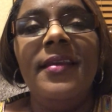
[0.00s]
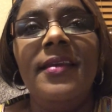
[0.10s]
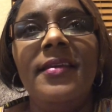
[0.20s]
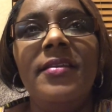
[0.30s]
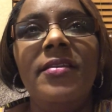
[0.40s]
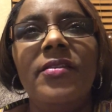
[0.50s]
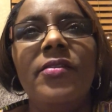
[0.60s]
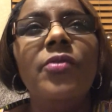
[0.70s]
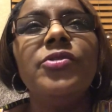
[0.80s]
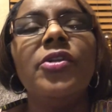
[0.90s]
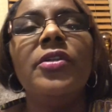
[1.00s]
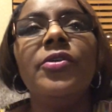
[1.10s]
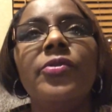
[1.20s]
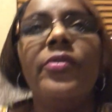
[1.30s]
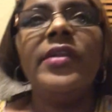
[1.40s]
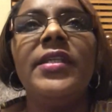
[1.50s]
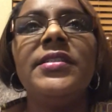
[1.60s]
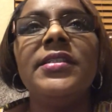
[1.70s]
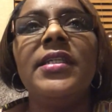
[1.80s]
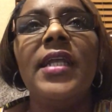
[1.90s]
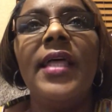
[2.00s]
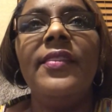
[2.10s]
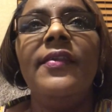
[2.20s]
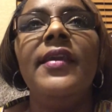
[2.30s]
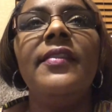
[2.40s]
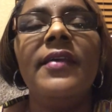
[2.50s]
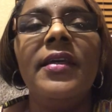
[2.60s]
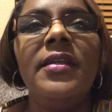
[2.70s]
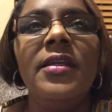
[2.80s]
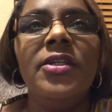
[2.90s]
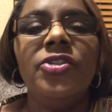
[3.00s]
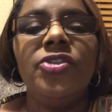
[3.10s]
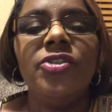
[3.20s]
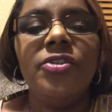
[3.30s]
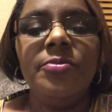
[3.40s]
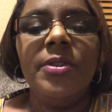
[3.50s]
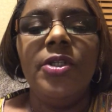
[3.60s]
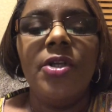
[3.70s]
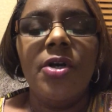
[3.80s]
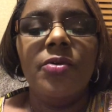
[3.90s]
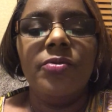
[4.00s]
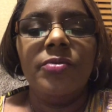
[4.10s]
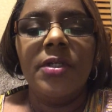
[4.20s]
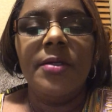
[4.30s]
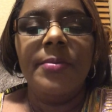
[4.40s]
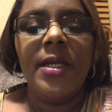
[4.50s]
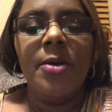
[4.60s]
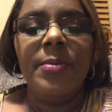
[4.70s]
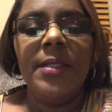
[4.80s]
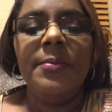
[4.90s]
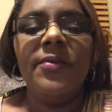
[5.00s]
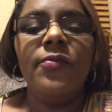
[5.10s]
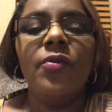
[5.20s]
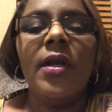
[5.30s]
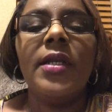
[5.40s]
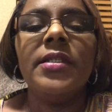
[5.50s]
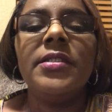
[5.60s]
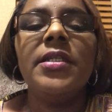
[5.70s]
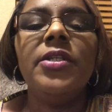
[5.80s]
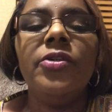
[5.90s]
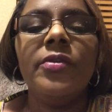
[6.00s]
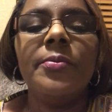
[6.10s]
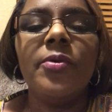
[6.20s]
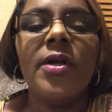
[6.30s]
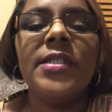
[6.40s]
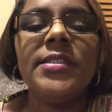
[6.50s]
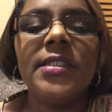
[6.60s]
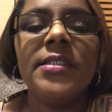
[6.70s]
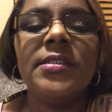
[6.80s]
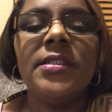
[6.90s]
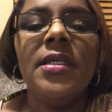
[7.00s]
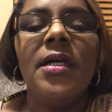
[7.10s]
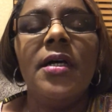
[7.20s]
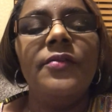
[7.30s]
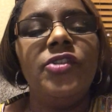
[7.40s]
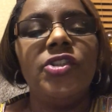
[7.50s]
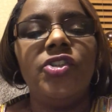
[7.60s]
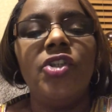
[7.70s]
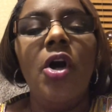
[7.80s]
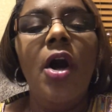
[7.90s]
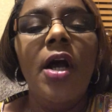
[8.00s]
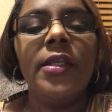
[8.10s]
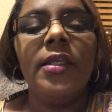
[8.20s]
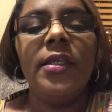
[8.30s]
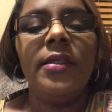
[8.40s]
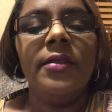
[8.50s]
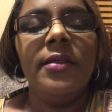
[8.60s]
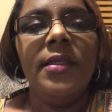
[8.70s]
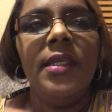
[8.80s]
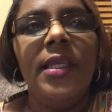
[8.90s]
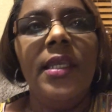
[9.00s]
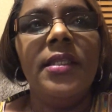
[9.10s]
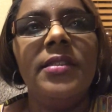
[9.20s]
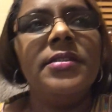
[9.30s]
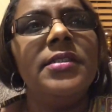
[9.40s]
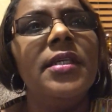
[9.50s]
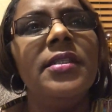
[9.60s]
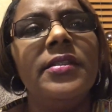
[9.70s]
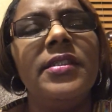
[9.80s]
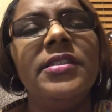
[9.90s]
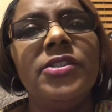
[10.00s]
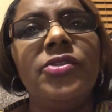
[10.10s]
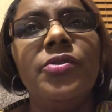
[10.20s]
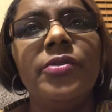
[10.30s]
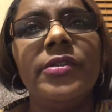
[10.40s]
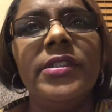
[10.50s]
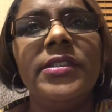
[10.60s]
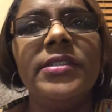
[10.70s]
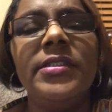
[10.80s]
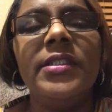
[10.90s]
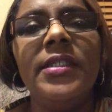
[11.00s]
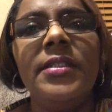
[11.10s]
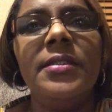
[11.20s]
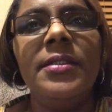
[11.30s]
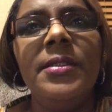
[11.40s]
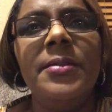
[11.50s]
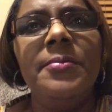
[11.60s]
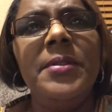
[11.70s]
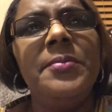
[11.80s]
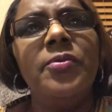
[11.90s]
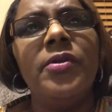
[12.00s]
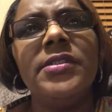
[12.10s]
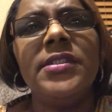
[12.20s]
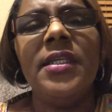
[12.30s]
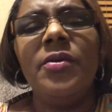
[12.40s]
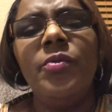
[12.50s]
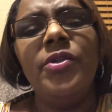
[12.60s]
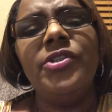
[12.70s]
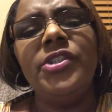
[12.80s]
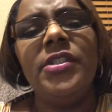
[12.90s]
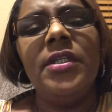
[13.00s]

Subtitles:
and those are little things that I think that should be known about me before I continue the process of just talking and telling these stories that people are saying, where is she